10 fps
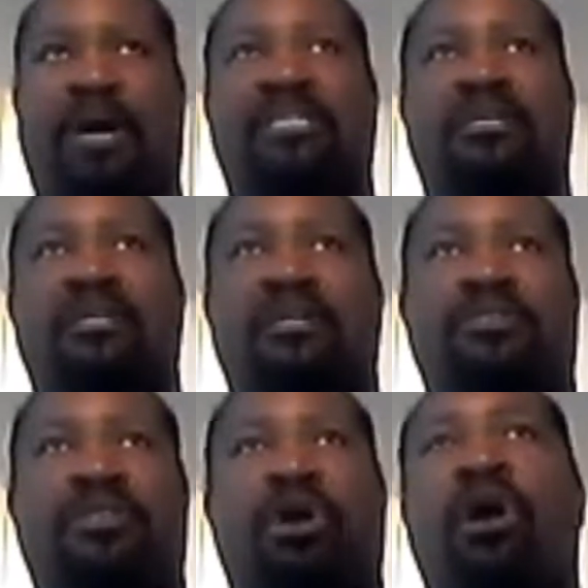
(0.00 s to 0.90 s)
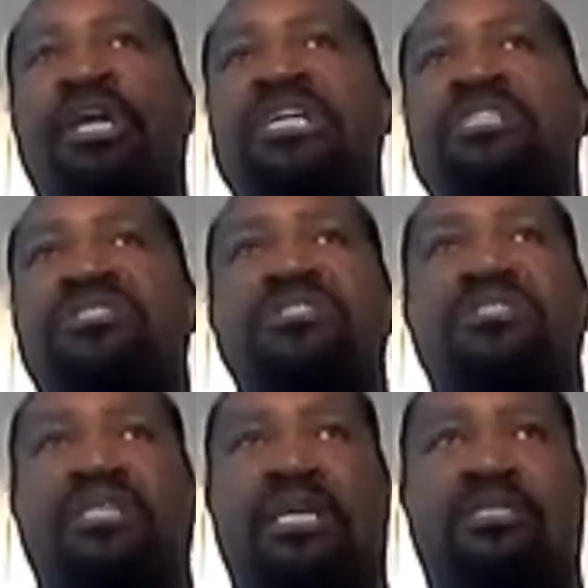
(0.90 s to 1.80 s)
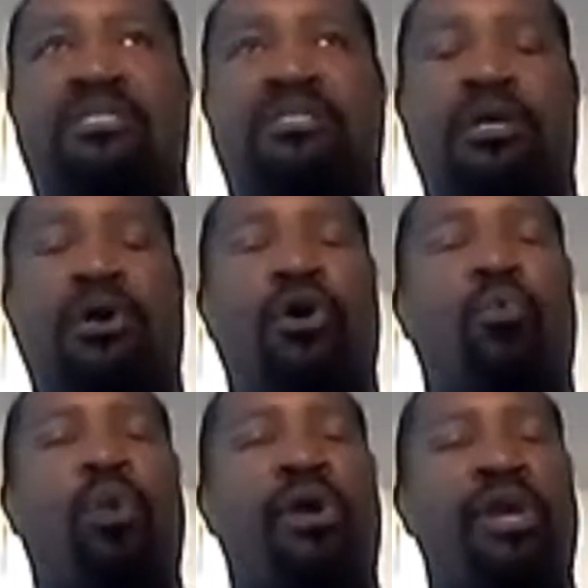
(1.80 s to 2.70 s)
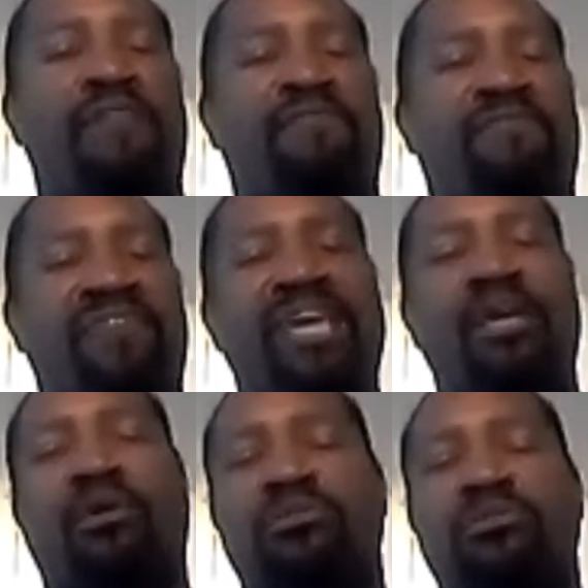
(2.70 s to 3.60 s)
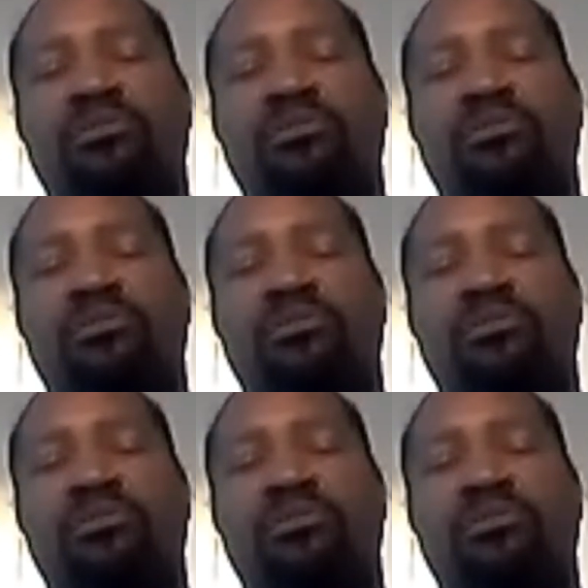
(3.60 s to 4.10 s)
but there are instances where it feels